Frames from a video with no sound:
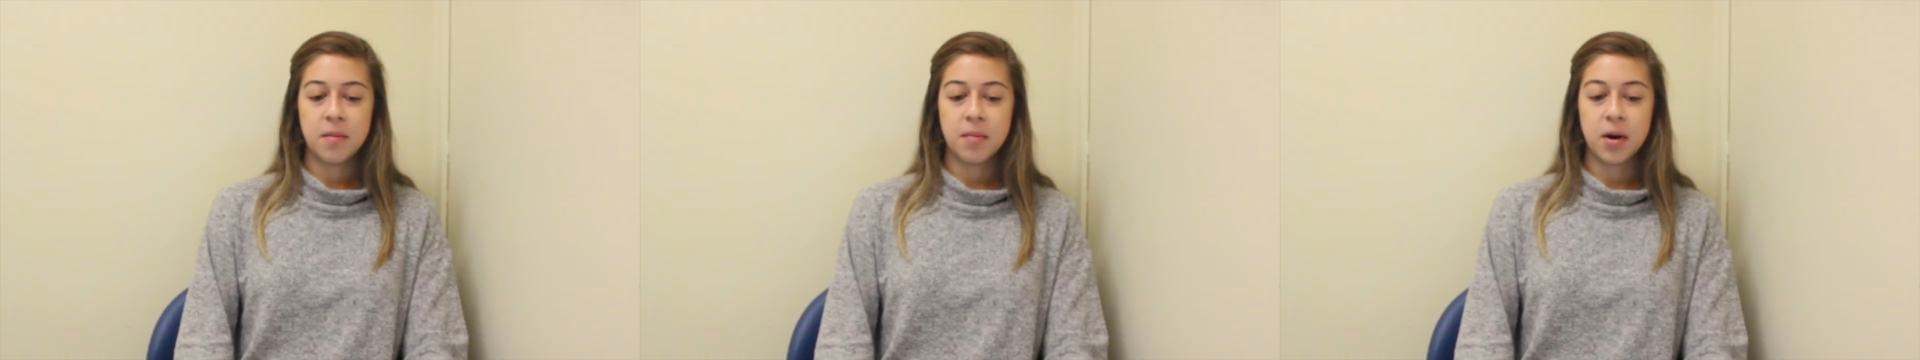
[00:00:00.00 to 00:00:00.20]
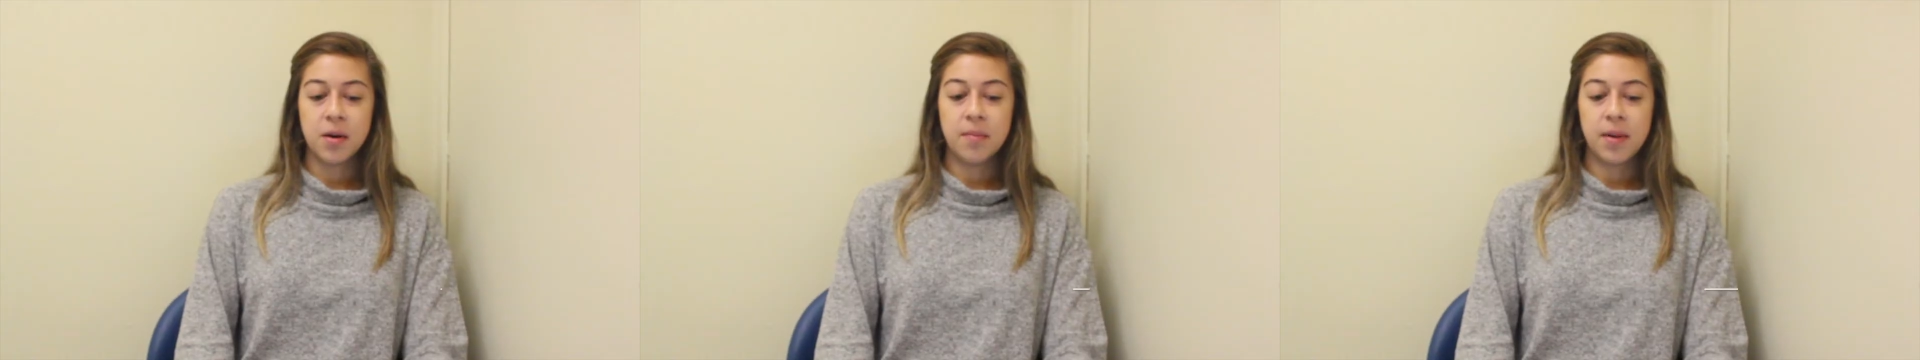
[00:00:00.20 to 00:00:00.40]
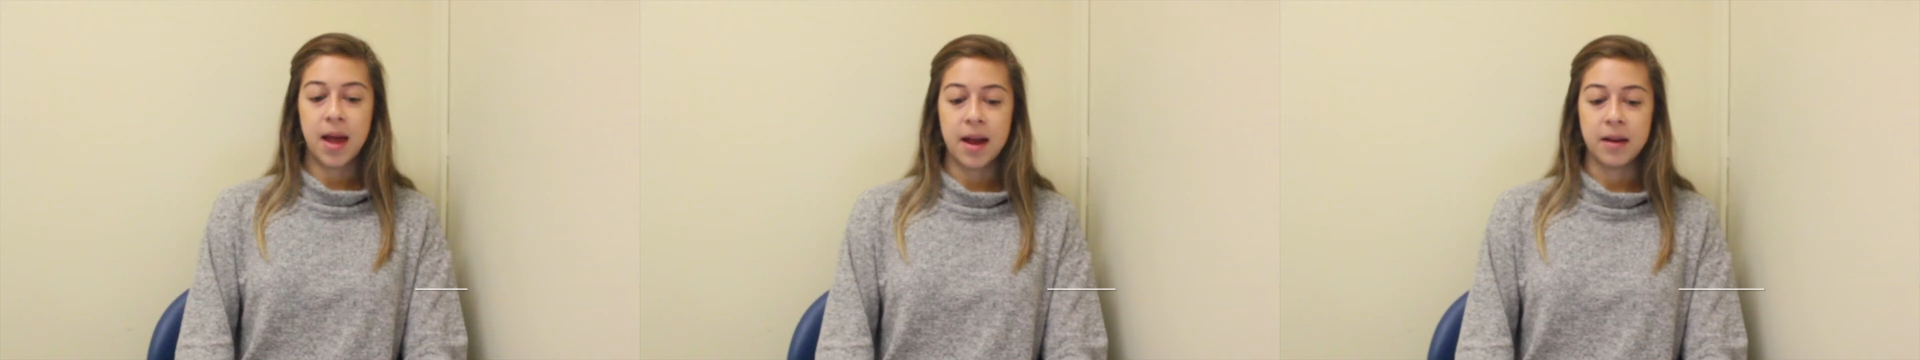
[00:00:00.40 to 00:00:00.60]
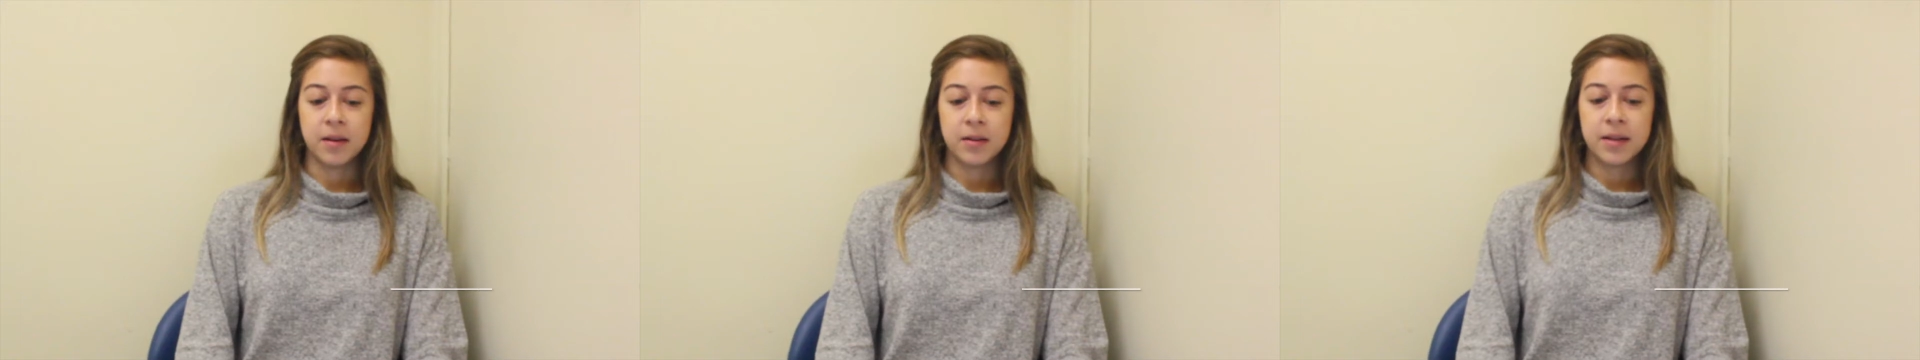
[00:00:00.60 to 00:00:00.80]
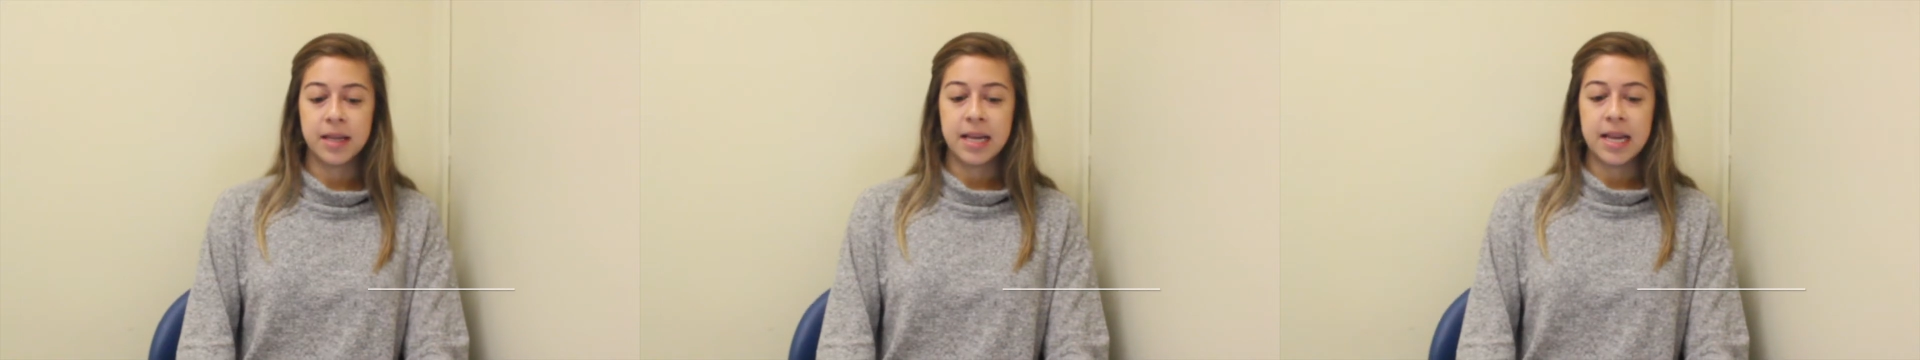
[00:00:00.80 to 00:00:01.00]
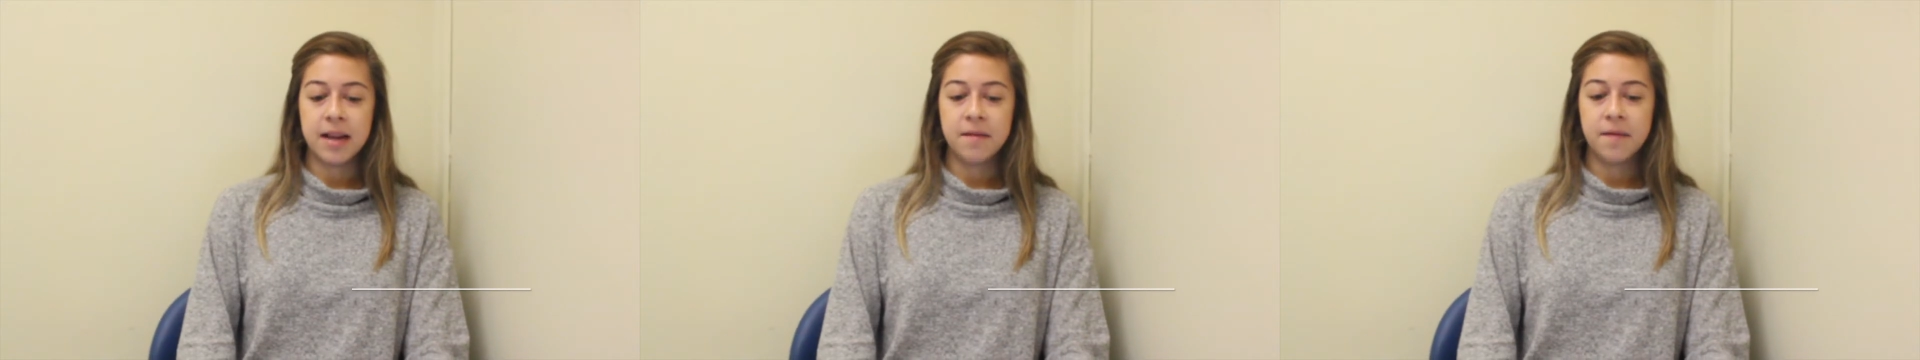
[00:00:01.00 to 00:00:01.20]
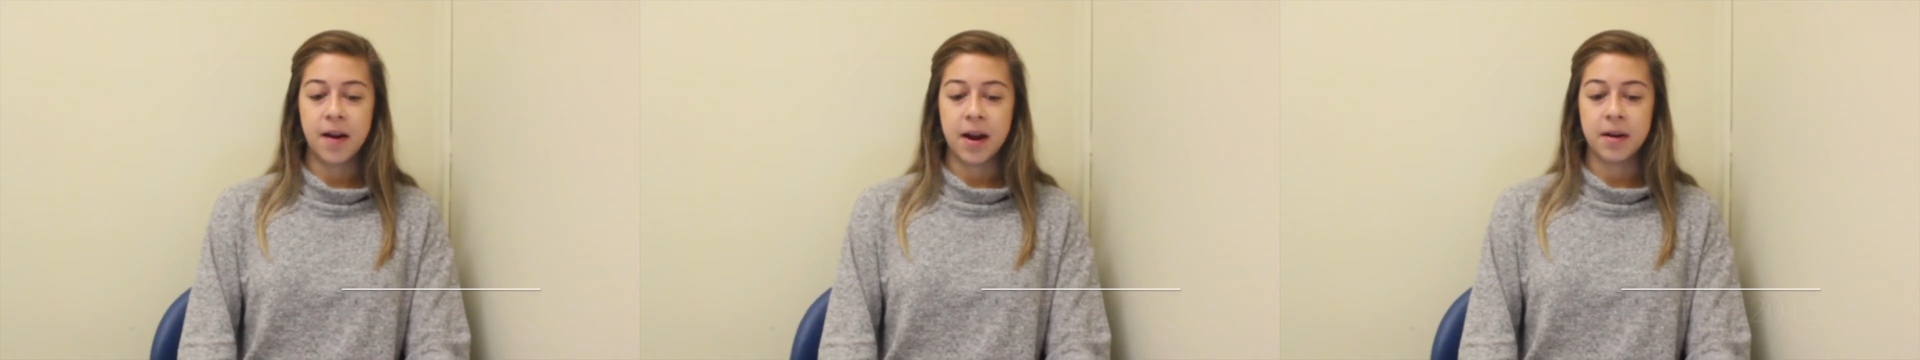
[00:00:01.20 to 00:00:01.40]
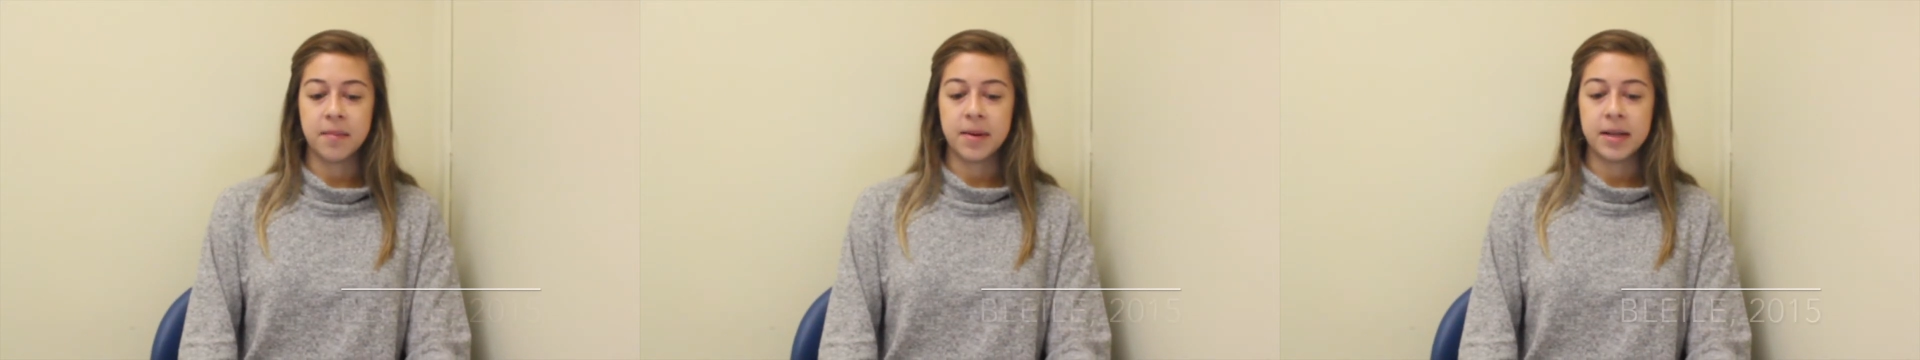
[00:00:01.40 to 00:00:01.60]
Per Blyle, key
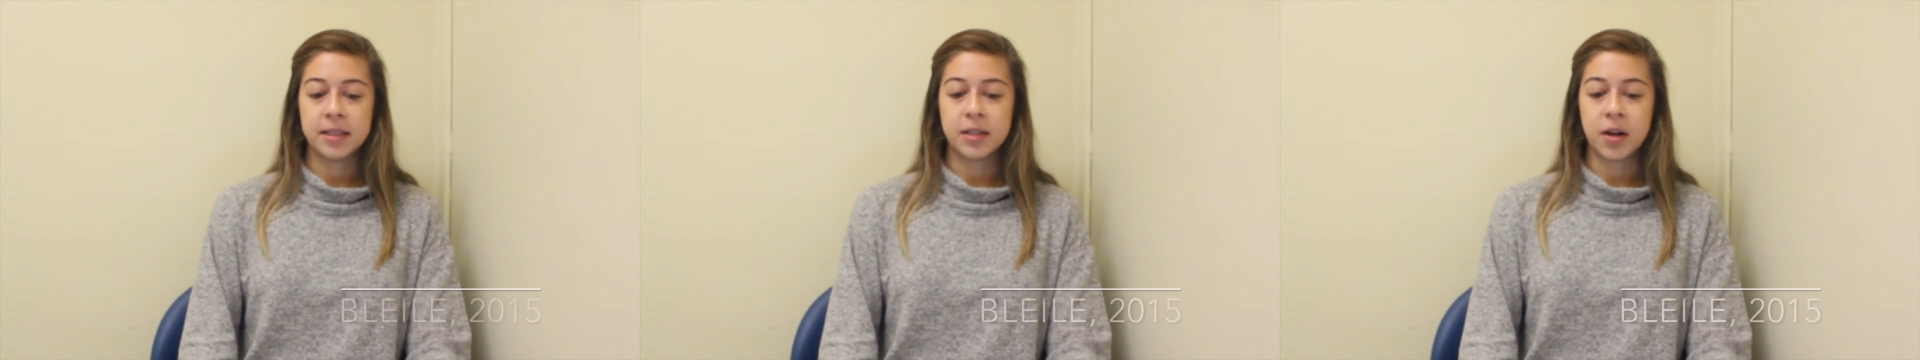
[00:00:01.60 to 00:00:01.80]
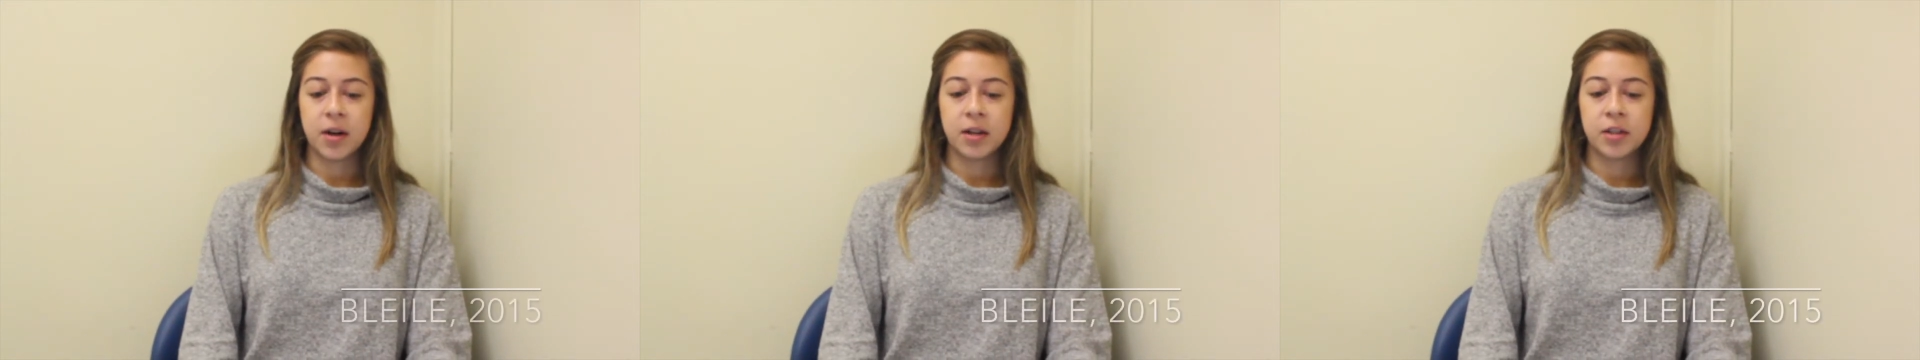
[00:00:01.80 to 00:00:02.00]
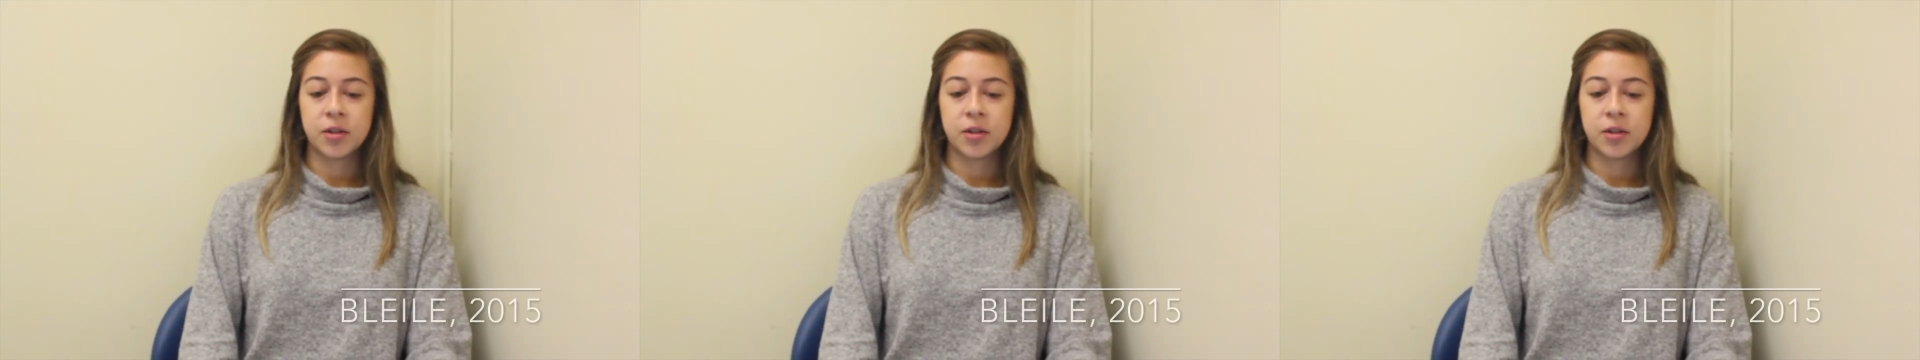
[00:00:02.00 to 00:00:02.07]
environments are